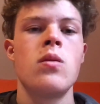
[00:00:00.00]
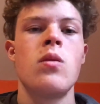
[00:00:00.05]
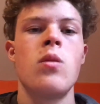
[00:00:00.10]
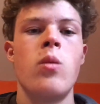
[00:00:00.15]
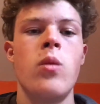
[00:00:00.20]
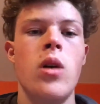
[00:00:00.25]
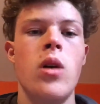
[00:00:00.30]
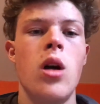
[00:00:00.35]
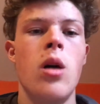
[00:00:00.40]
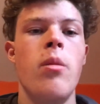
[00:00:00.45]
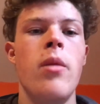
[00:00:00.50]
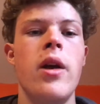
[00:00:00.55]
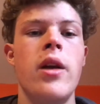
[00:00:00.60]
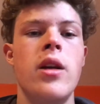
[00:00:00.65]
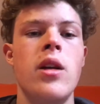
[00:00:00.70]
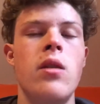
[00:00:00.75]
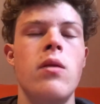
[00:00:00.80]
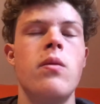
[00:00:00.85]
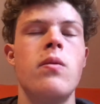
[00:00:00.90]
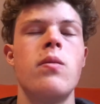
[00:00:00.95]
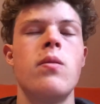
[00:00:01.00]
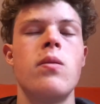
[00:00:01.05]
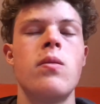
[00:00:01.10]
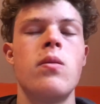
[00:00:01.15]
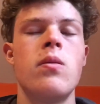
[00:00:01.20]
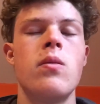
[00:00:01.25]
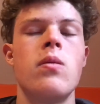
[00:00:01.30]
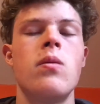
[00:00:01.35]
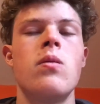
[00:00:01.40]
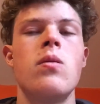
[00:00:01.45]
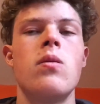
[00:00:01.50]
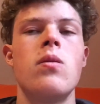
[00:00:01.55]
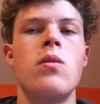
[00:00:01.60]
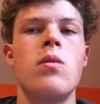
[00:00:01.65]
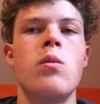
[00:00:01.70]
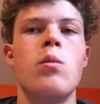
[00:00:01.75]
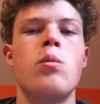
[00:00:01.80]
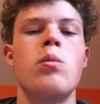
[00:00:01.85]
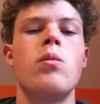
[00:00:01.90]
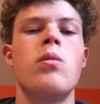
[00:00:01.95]
We gonna make it.
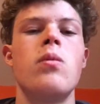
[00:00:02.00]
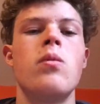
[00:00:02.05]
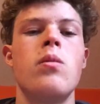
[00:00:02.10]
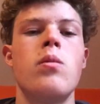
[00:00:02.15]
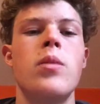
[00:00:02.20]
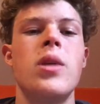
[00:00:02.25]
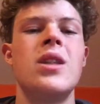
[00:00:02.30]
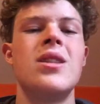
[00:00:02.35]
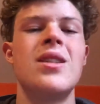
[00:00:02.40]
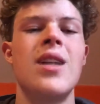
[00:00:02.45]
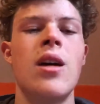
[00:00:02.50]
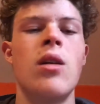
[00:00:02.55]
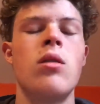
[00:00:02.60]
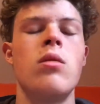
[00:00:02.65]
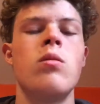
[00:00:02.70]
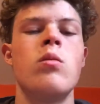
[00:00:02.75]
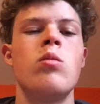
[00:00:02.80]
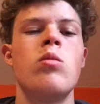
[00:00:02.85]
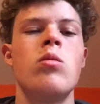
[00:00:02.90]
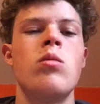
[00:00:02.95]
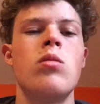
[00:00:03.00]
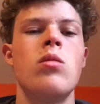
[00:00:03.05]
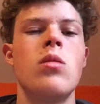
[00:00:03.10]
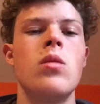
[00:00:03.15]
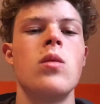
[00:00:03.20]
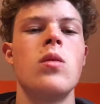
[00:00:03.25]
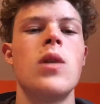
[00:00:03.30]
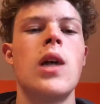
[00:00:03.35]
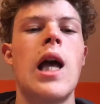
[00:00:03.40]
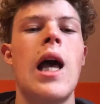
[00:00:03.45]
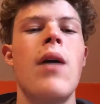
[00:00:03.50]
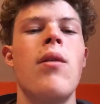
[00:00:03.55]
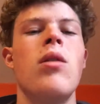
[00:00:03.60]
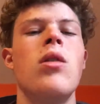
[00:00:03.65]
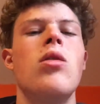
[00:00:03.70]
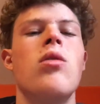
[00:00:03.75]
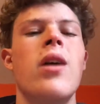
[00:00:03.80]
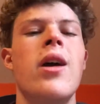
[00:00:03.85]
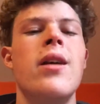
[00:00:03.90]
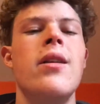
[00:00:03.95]
Peace out. Have a
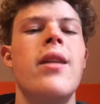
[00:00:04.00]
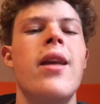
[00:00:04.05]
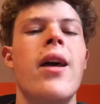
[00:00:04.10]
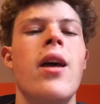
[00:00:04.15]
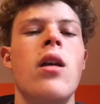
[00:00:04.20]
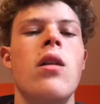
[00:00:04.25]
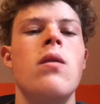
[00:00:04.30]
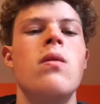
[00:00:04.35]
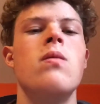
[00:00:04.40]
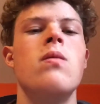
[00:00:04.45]
great day.